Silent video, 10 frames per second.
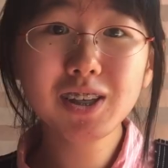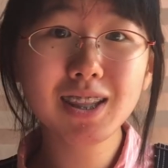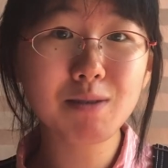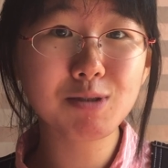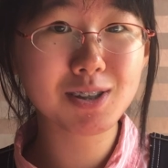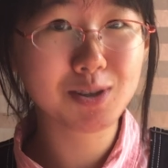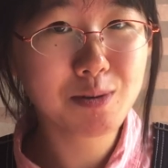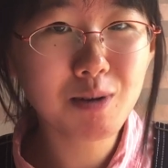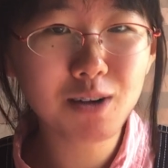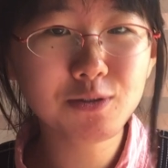that wasn't
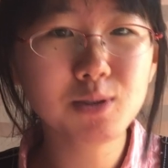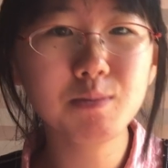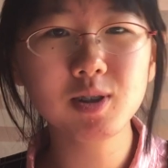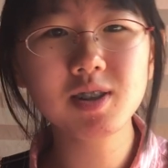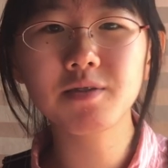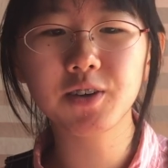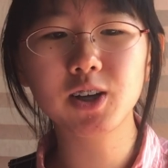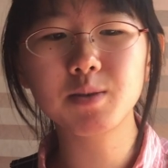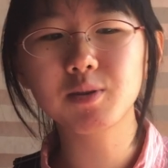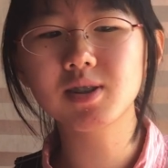too awful. Most of the
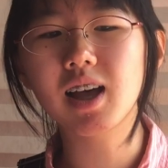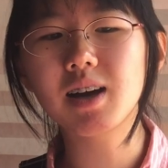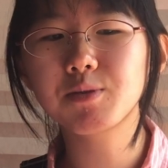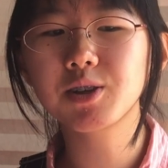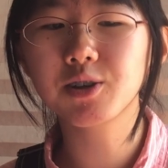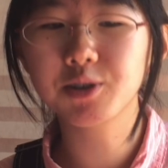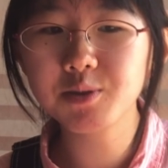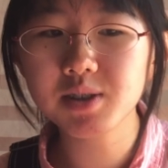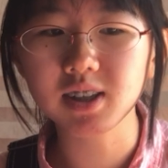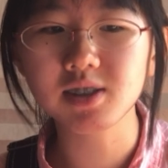variables that we are
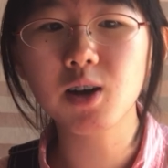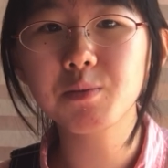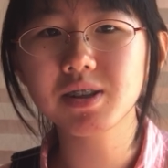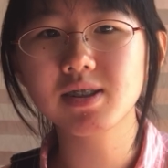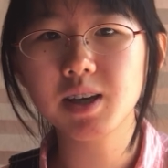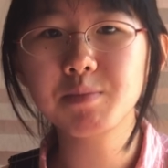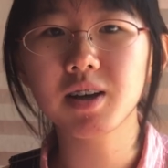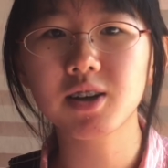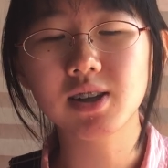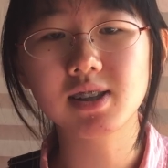using start with the same
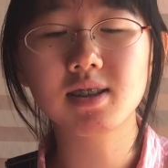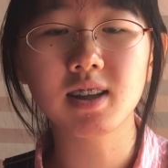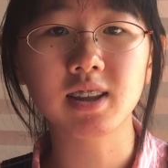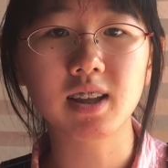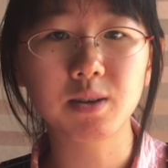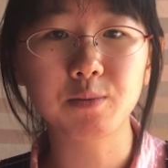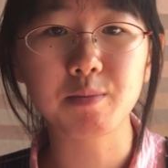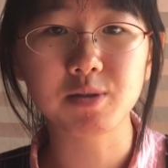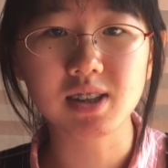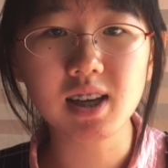letter as the thing that they
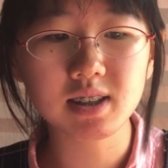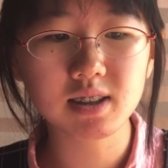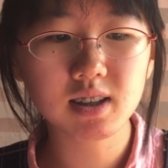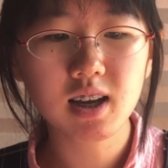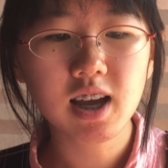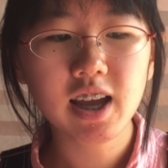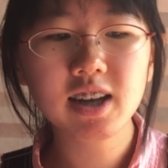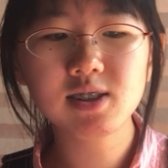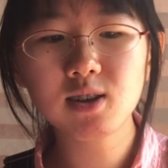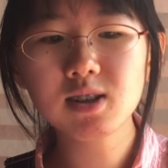represent. And
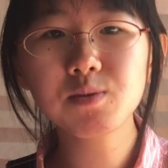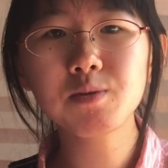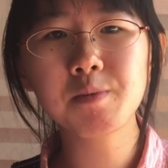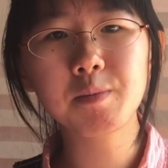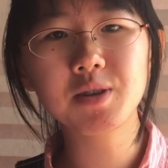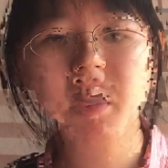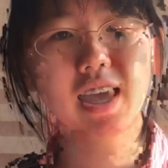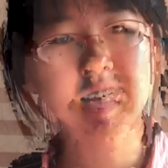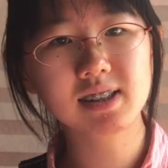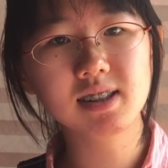as long as we remember that
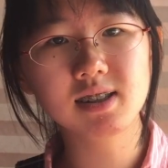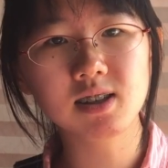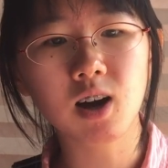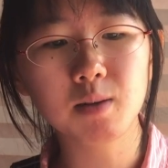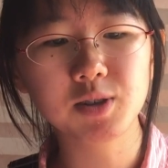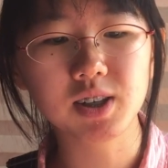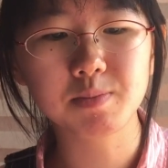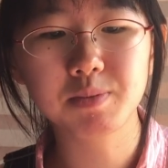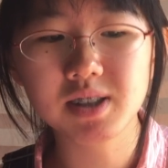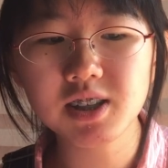x is an object's
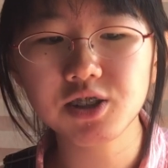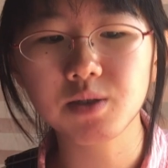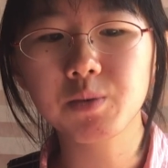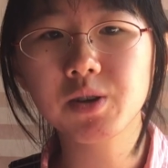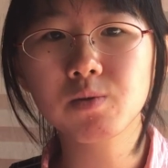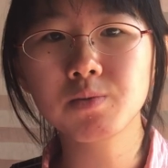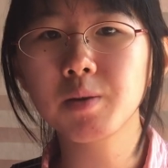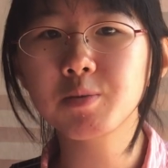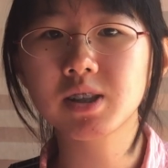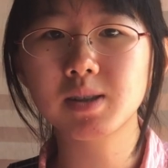position, we will
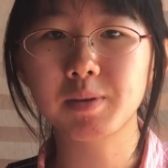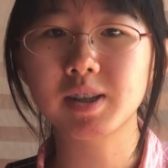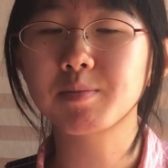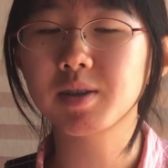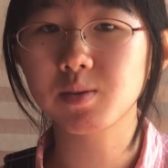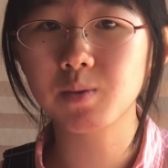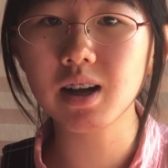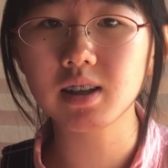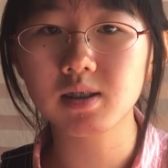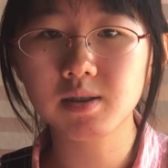remember displacement as
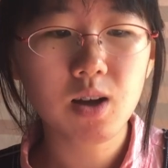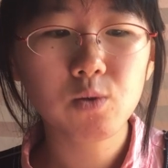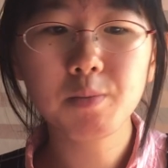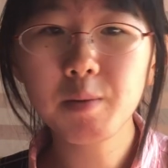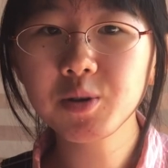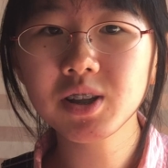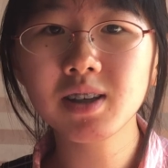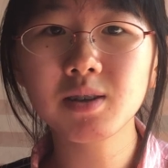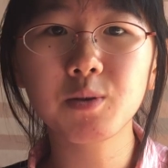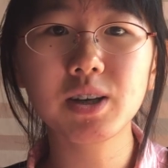well. Remember
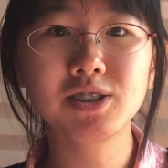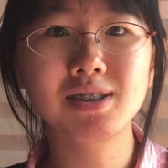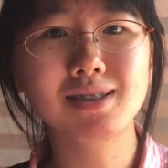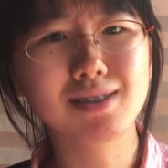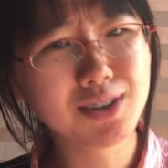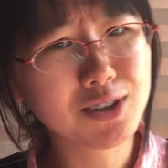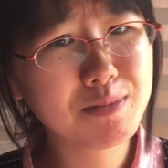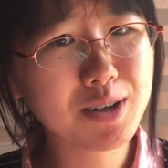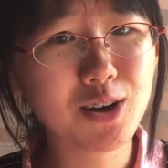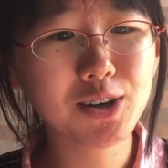the equations is a little
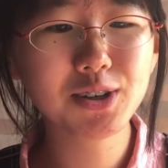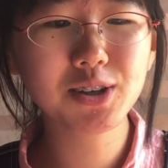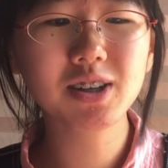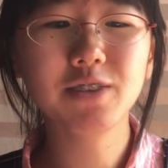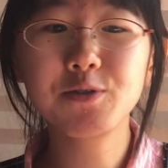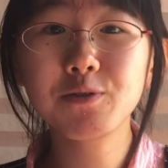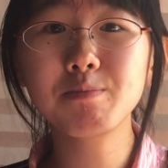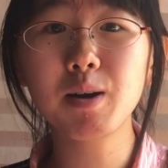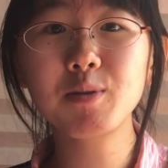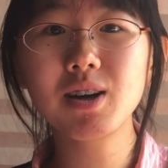bit harder. If you've
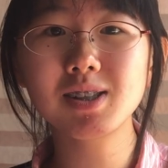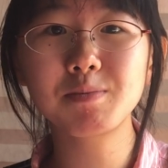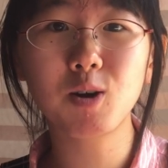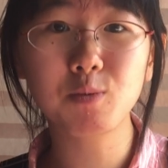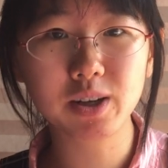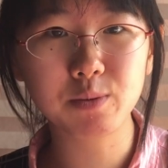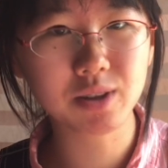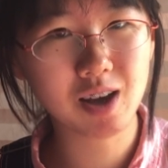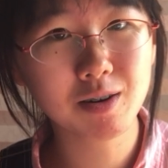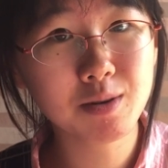memorized them already
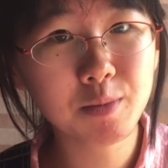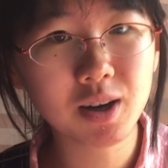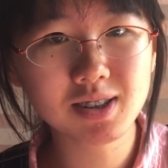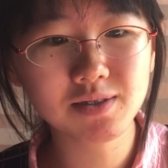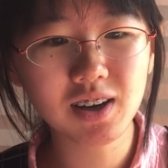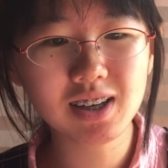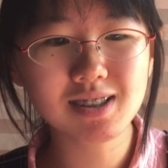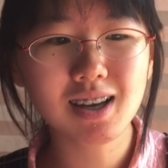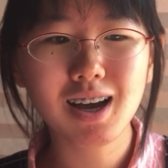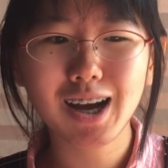without a mnemonic device,
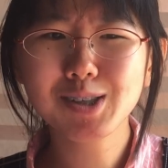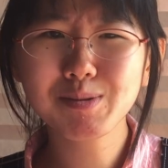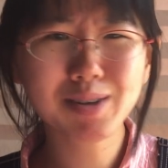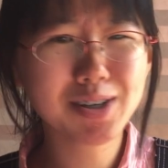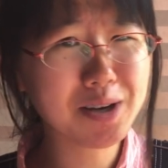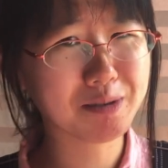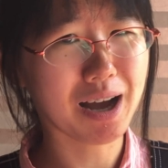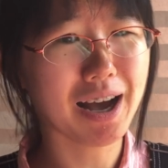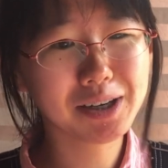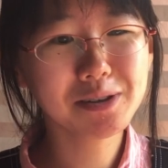I just want to know
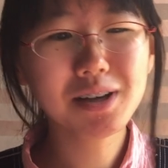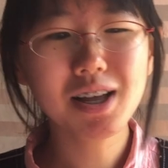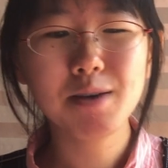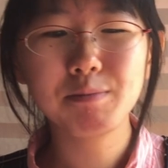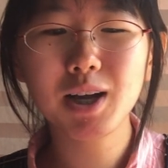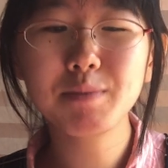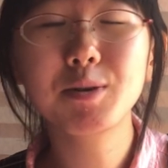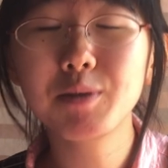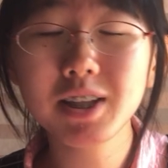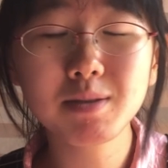how, but I
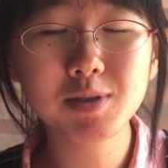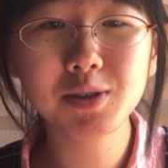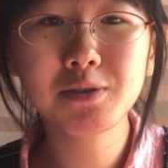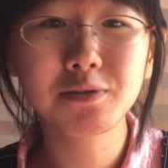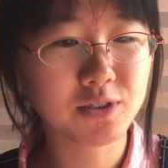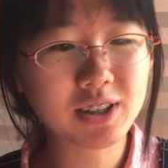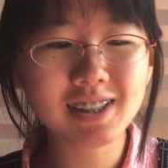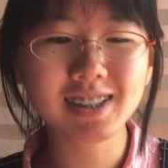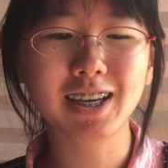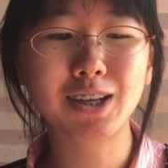bequeath them to you
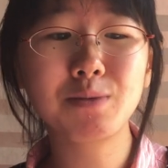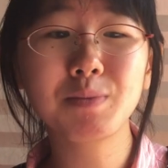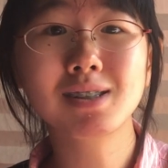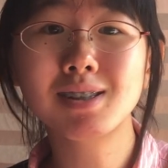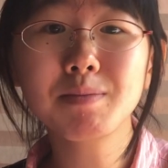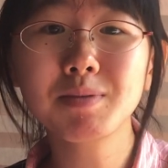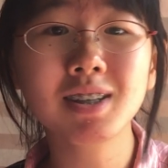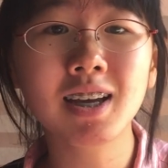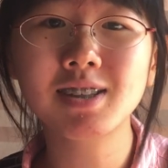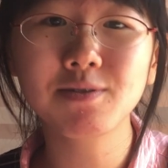freely, and you may skip the
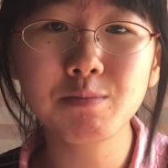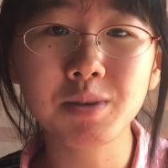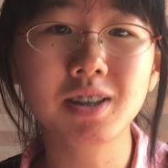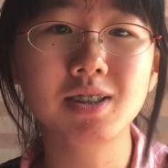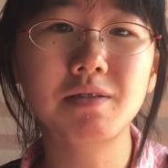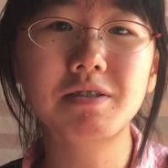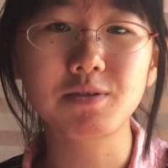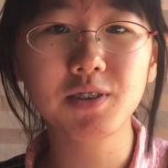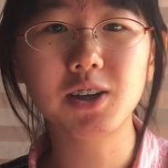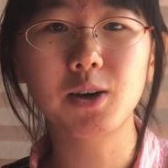next few minutes of this
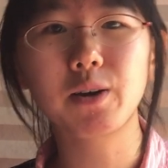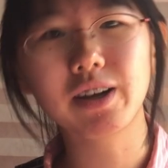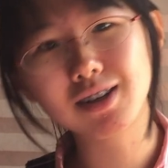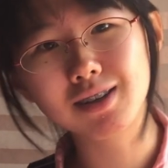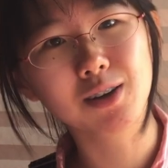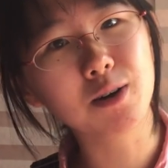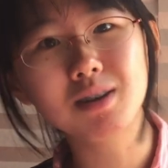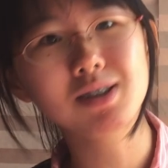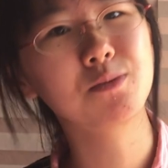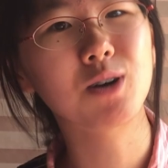video and go
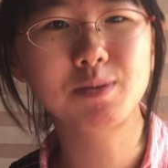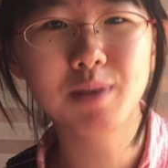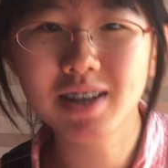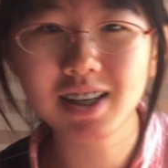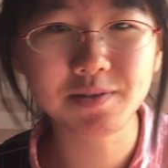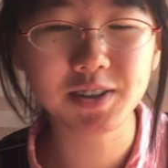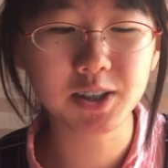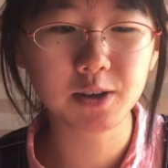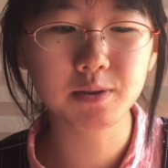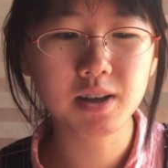on to watch my next
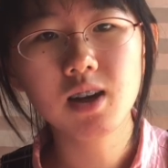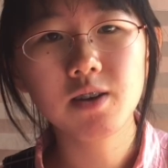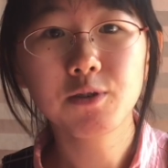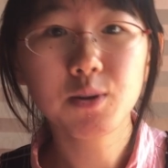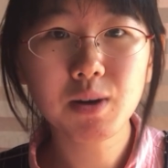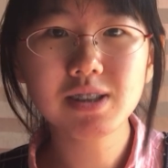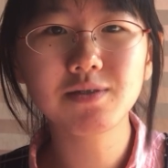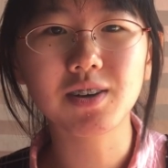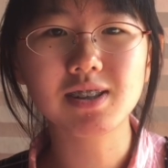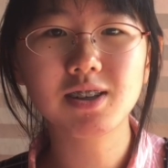video. For the rest of
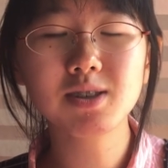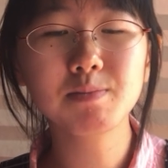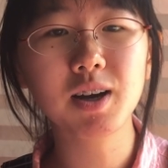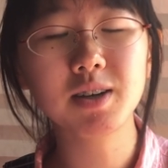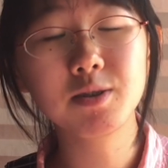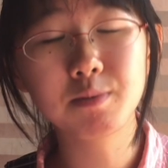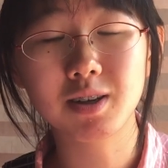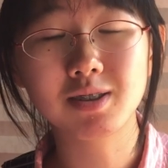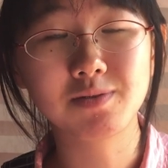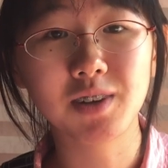us, here's my
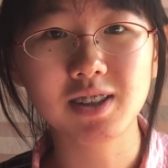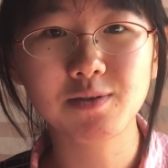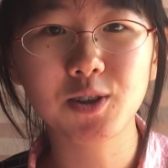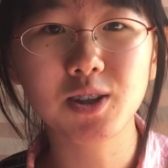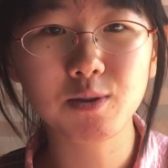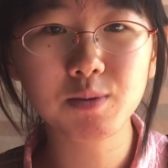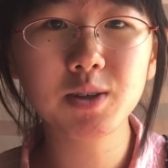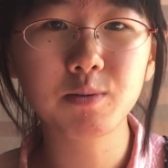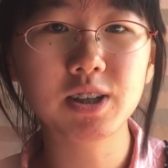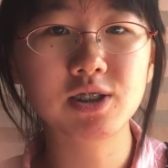mnemonic device for the 3
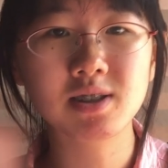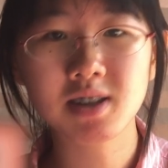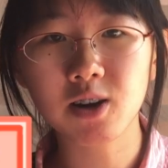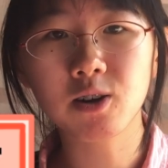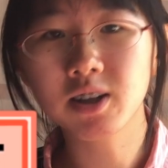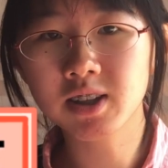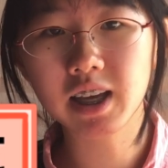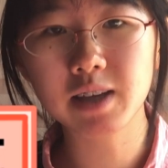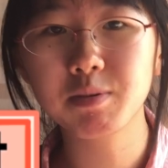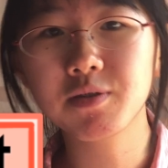equations that are on
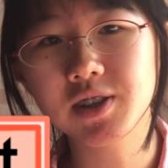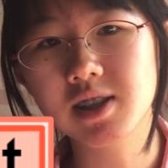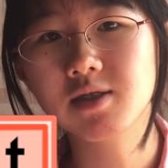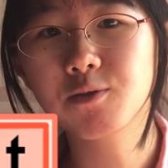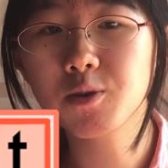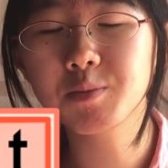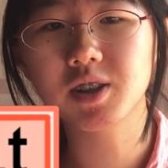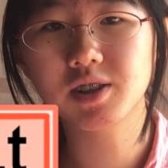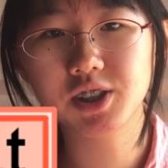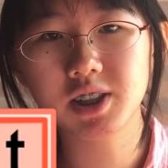the AP Physics
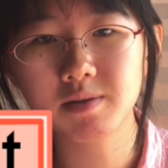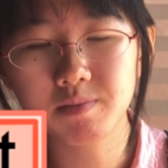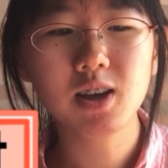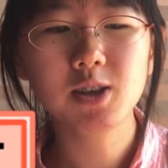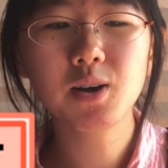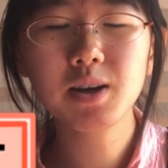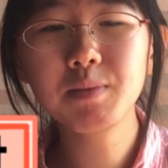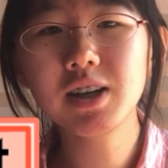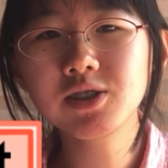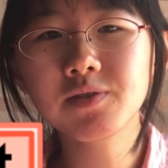formula sheet. So I
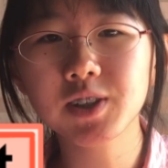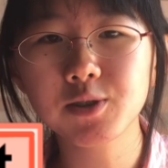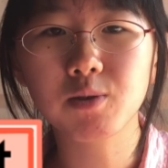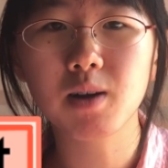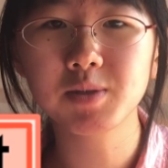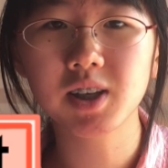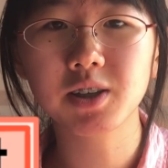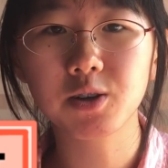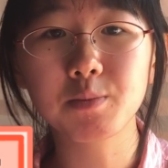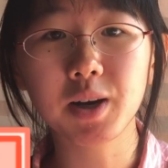imagine Victor Crumb telling
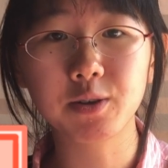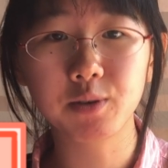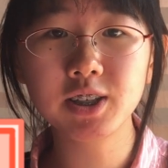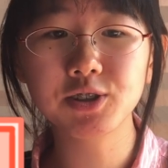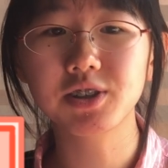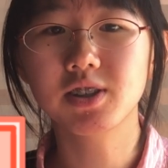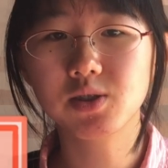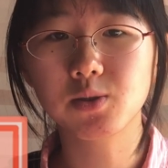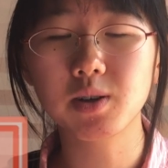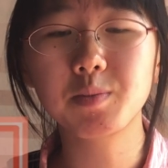Hermione Granger this
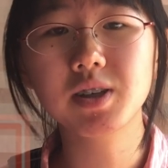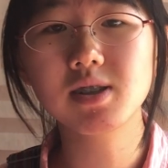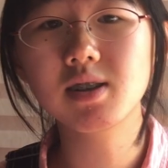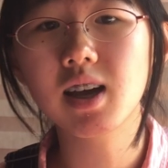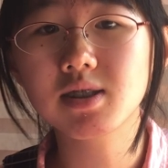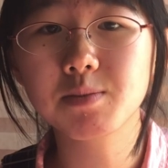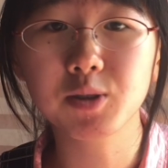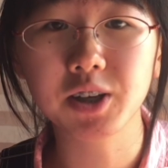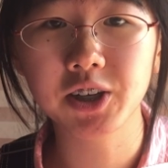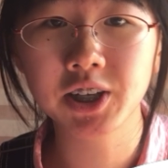story because he has a
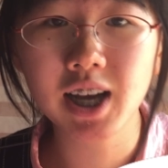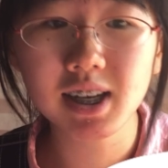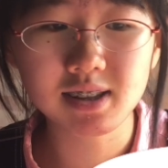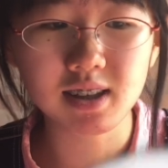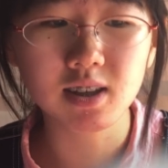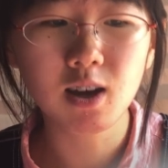Bulgarian accent.